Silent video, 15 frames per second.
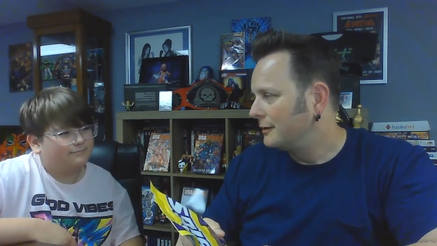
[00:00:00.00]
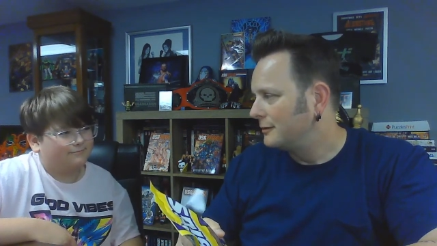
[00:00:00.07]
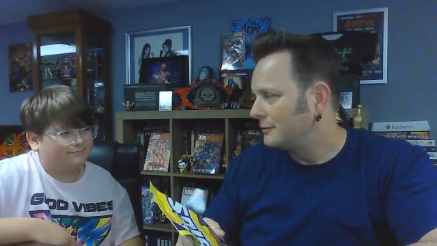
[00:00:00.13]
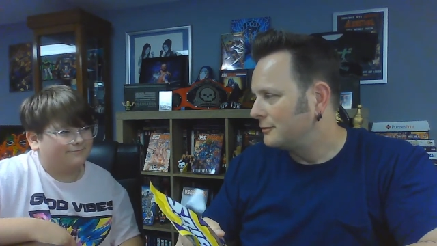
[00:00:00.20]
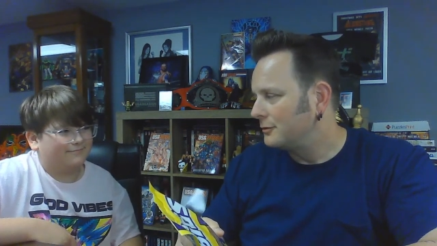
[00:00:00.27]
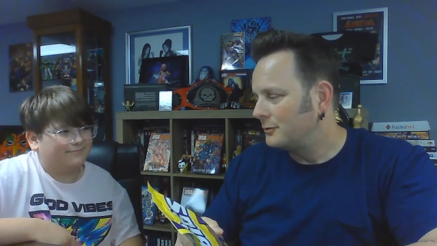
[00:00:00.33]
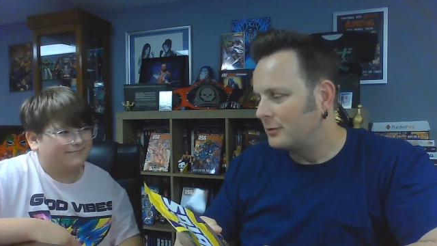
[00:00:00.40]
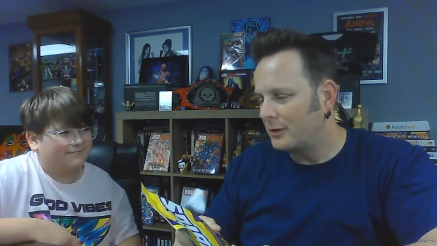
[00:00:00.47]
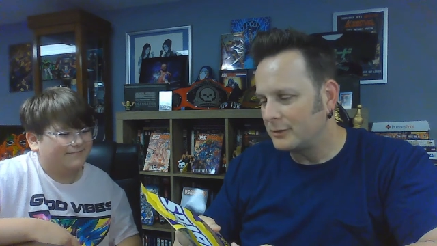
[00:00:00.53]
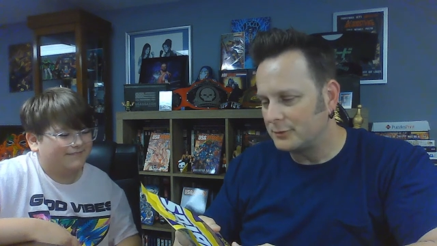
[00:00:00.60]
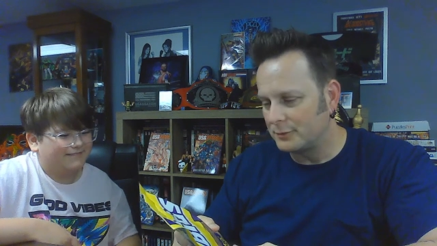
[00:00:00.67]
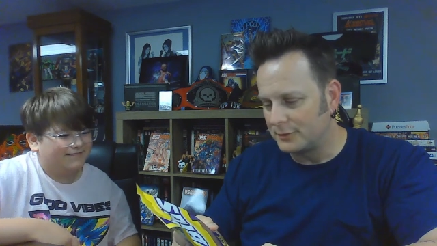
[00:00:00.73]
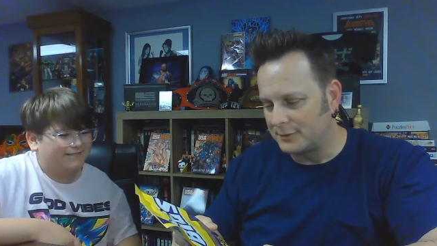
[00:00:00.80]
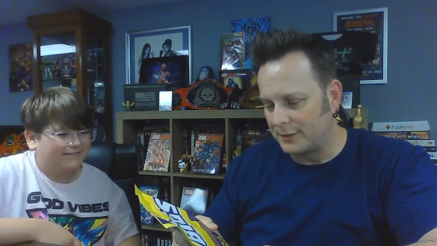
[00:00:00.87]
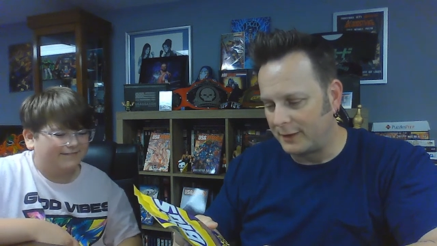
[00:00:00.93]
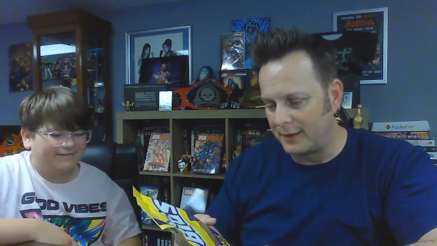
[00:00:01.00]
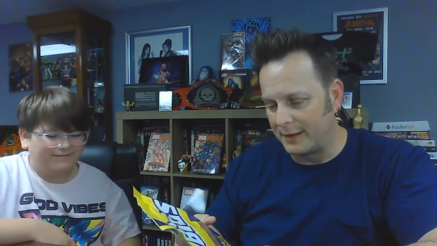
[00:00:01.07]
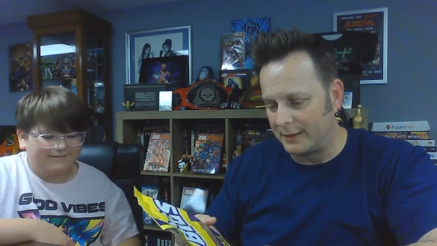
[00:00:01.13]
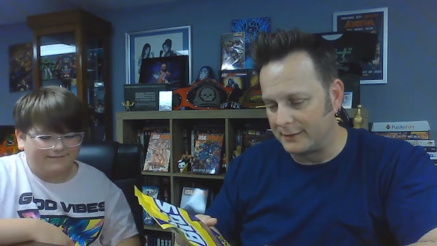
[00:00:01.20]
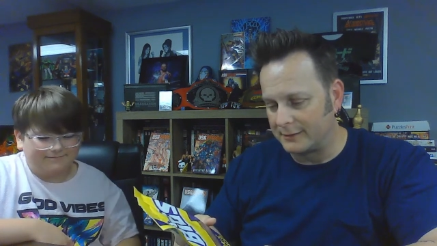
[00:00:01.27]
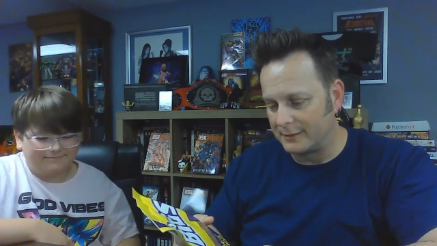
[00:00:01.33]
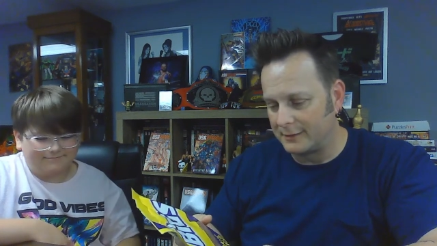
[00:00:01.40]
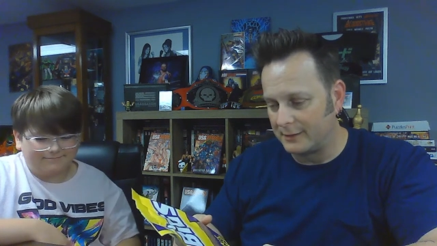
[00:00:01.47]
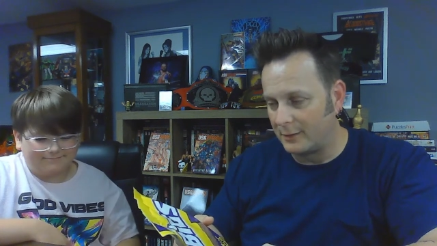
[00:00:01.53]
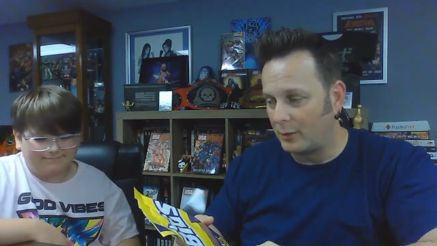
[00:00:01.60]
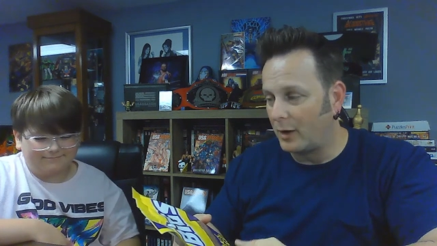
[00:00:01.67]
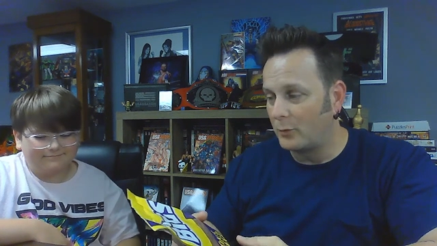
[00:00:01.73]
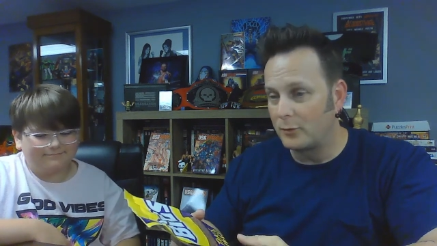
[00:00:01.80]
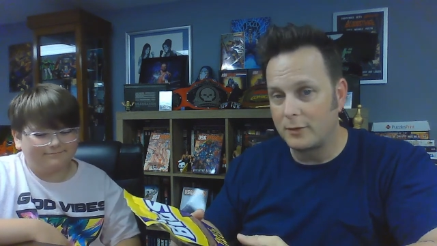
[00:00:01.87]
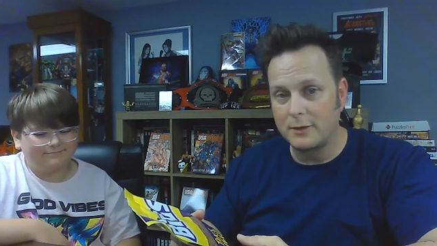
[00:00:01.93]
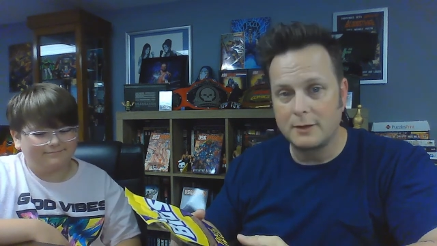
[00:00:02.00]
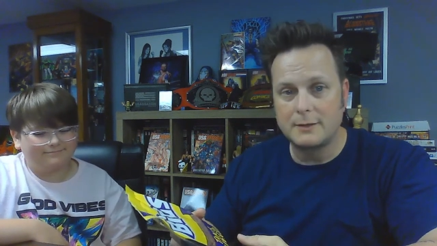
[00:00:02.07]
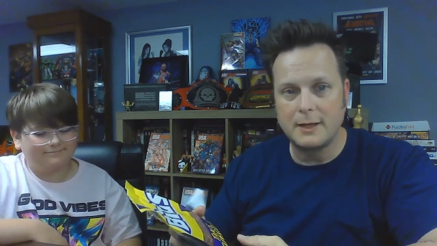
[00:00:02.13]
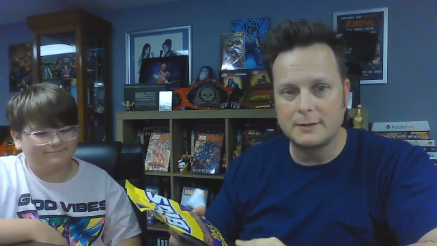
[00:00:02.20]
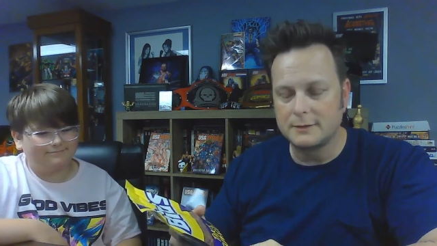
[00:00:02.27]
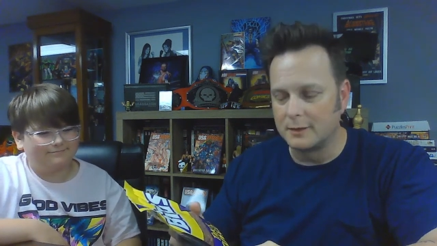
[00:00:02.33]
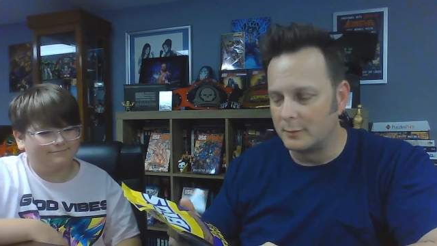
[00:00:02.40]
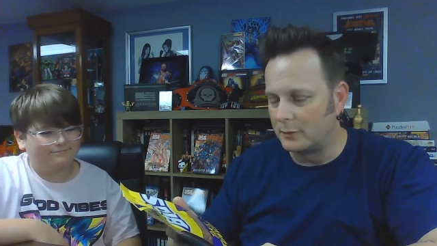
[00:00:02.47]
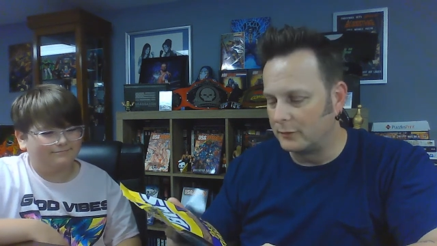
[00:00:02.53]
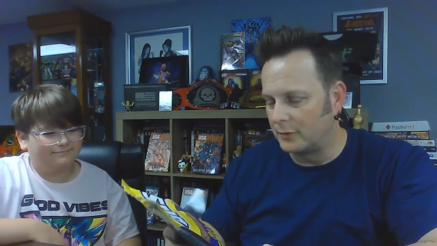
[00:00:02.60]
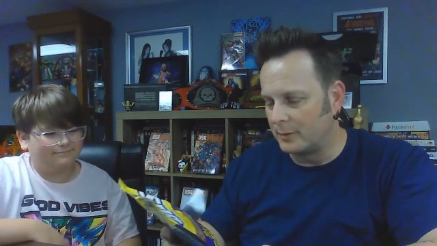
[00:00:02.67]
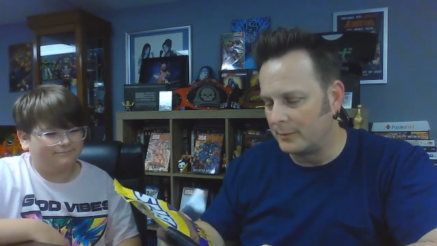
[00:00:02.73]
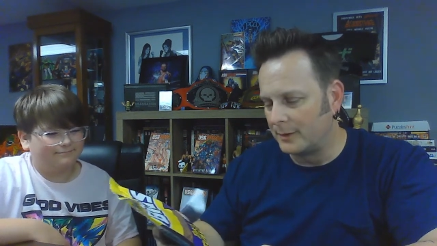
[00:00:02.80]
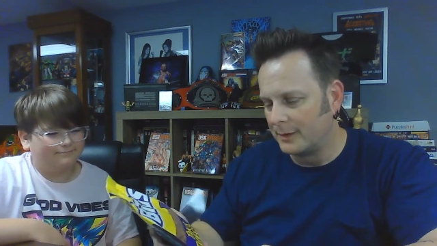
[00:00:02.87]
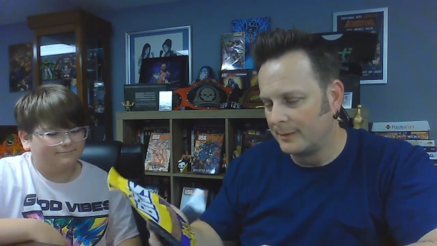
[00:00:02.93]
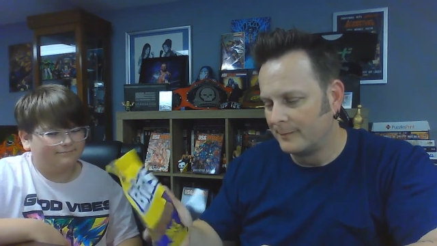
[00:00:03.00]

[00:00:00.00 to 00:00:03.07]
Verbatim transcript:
Speaker 1: They're doing all sorts of things, and, and we're going to test some of them.